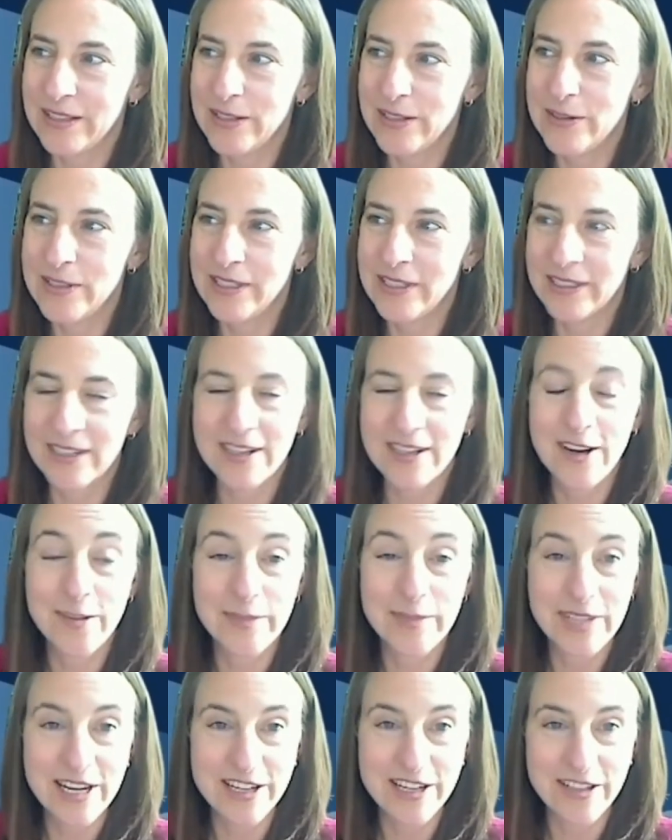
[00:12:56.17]
Using a
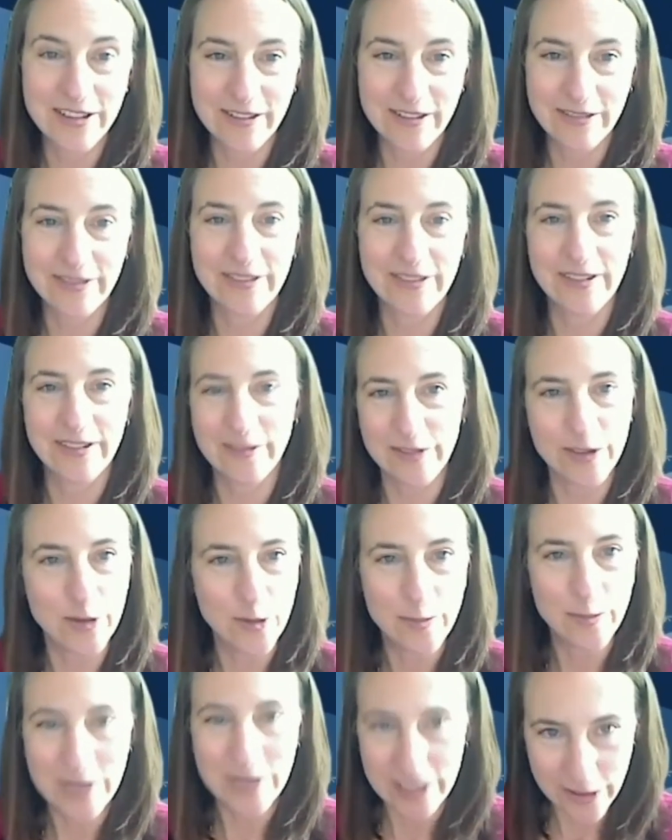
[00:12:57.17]
combination of
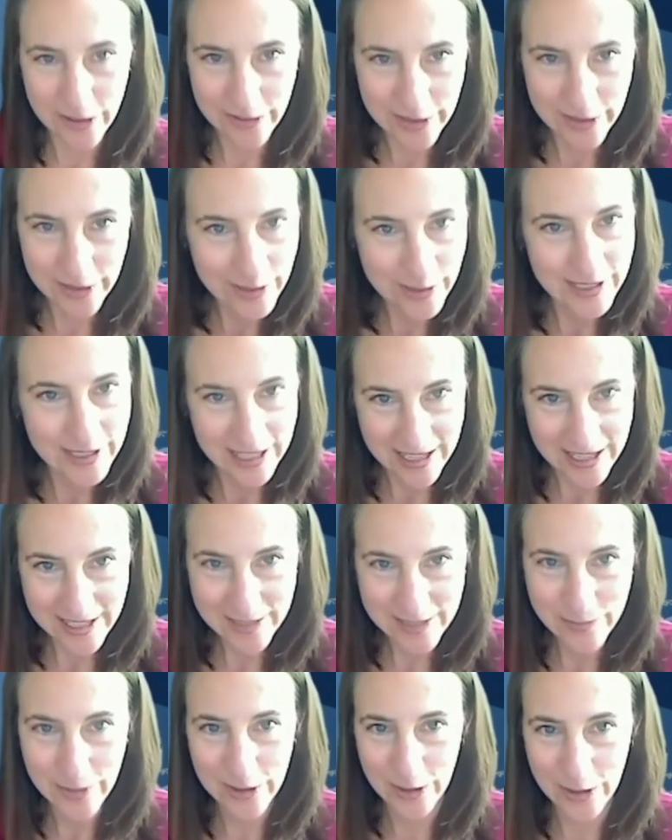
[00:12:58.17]
Zoom interviews,
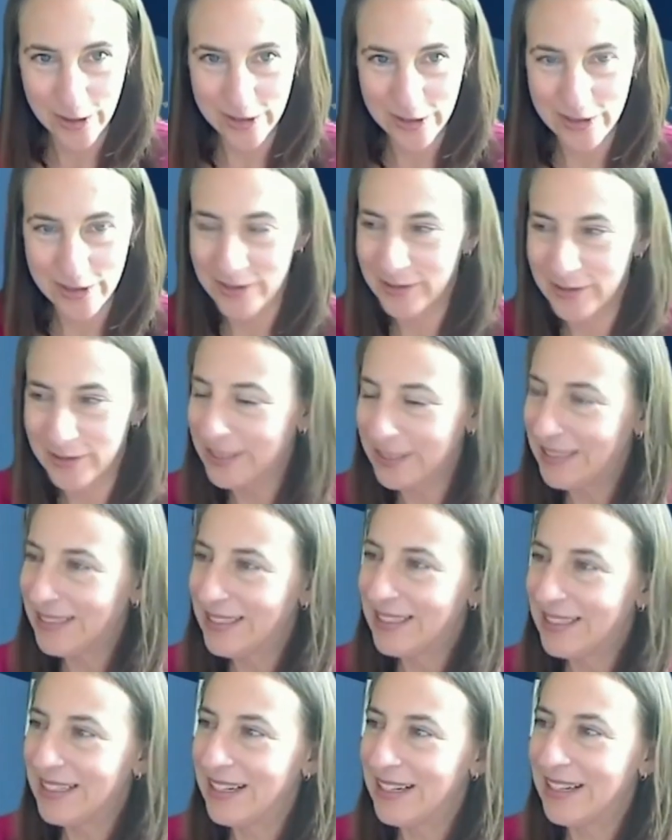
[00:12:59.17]
yes, but also
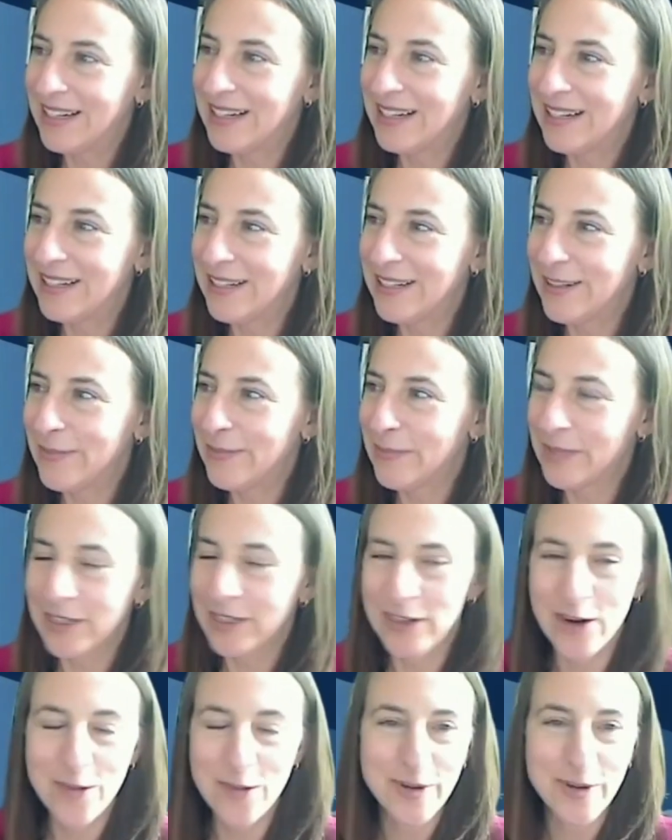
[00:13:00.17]

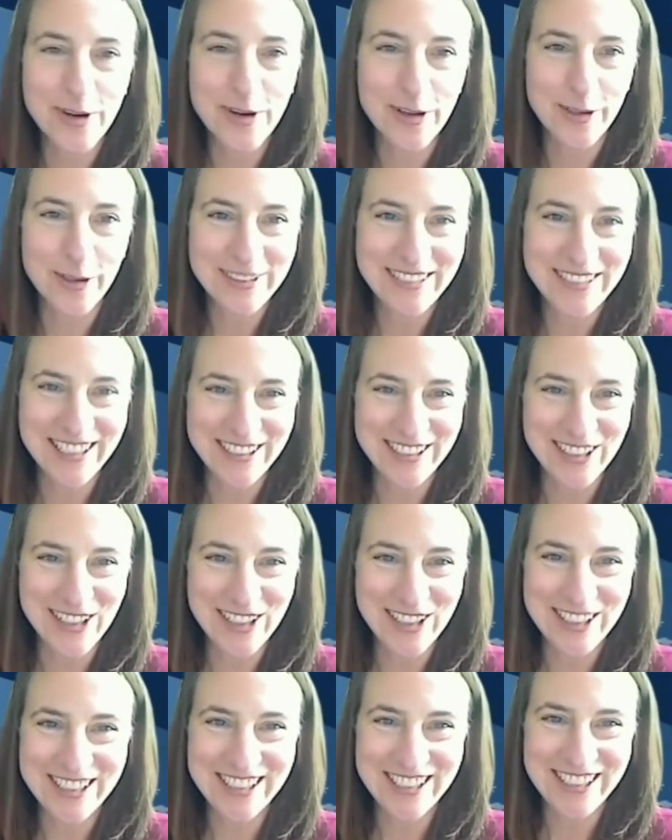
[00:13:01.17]
GoPro
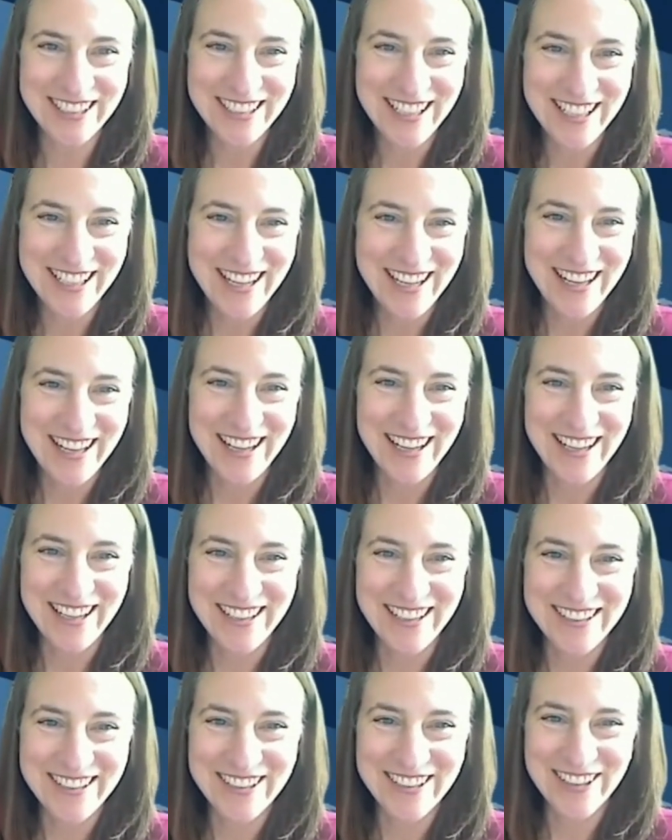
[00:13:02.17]
technology.
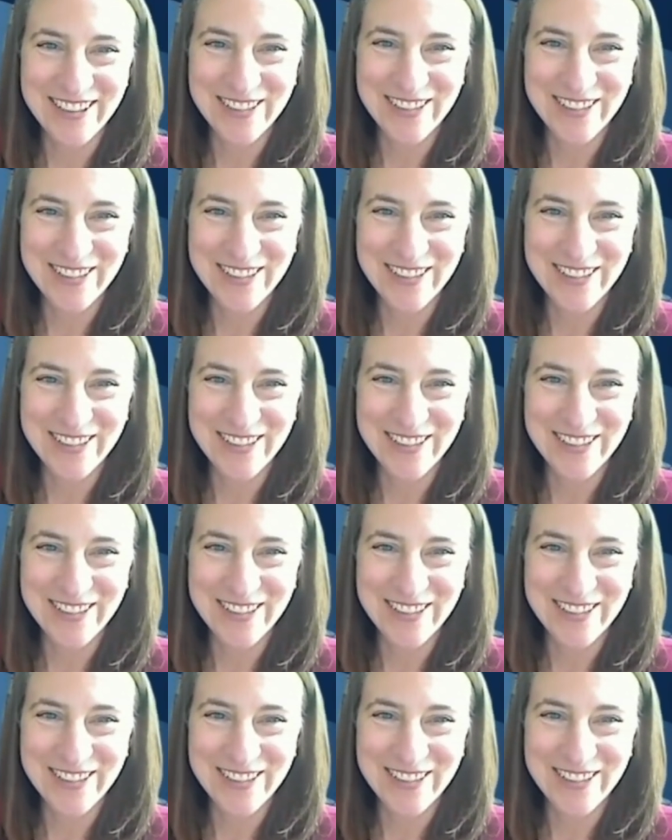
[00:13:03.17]
And